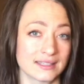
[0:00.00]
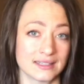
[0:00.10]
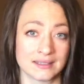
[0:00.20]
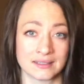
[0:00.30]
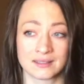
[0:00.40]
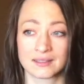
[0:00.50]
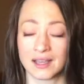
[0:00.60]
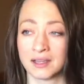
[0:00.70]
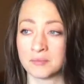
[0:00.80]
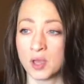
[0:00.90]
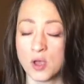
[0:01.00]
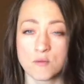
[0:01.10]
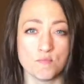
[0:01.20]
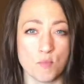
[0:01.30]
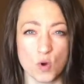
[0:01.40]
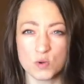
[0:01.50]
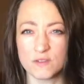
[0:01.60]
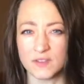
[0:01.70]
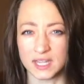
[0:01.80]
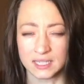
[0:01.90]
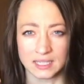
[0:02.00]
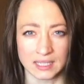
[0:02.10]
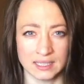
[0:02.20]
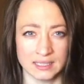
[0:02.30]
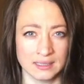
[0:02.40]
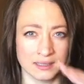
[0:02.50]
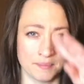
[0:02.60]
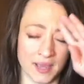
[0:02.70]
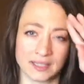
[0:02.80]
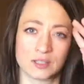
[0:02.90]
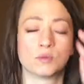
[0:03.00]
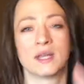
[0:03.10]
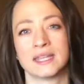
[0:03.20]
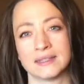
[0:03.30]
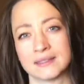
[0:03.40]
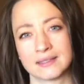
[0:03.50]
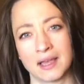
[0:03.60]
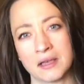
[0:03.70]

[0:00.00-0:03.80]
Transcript: is motivating in the best ways.